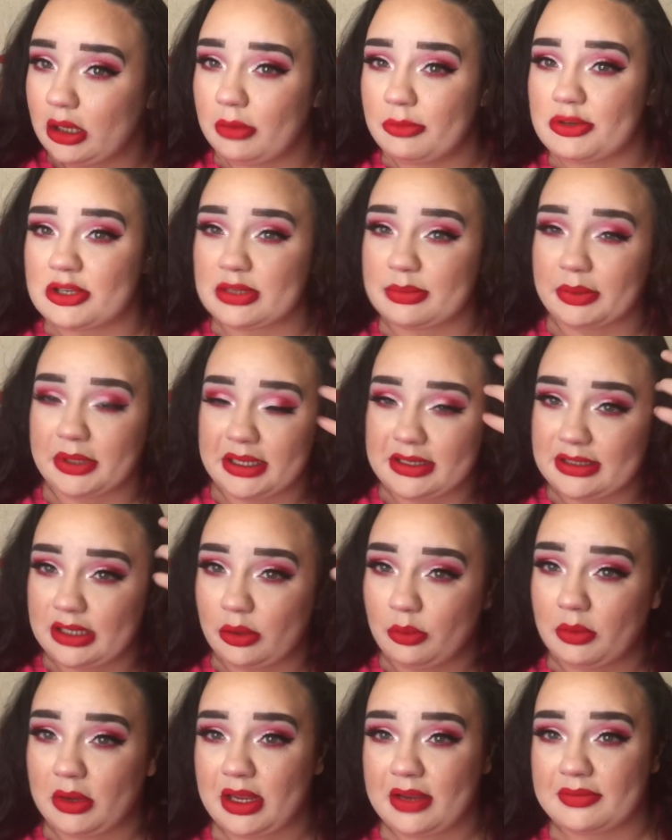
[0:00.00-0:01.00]
I'm just
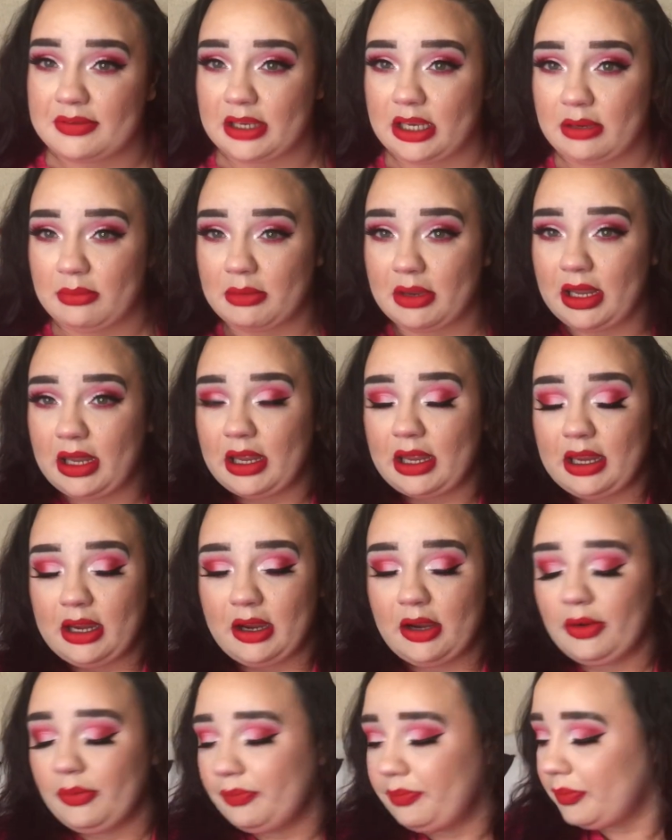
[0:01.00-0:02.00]
placing waves in my
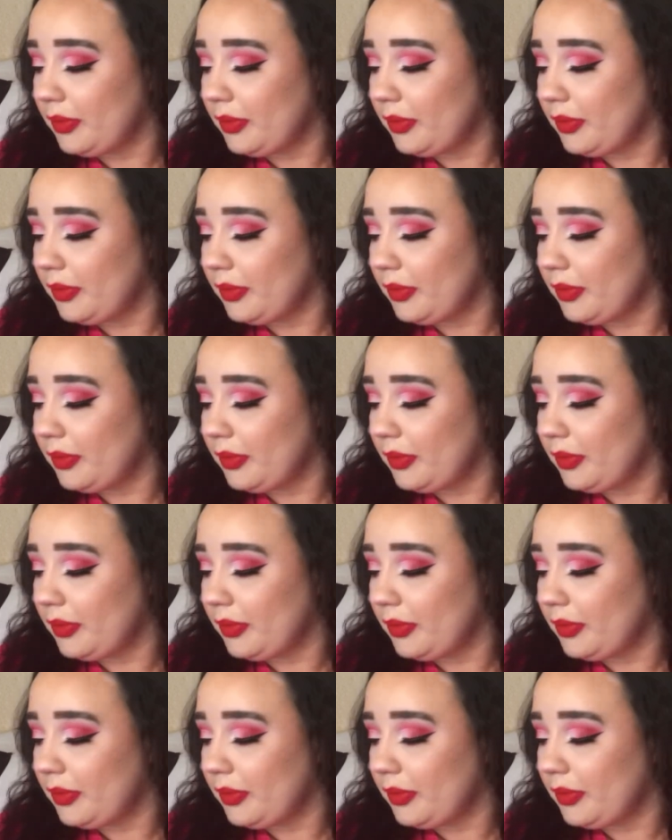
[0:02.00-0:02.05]
hair.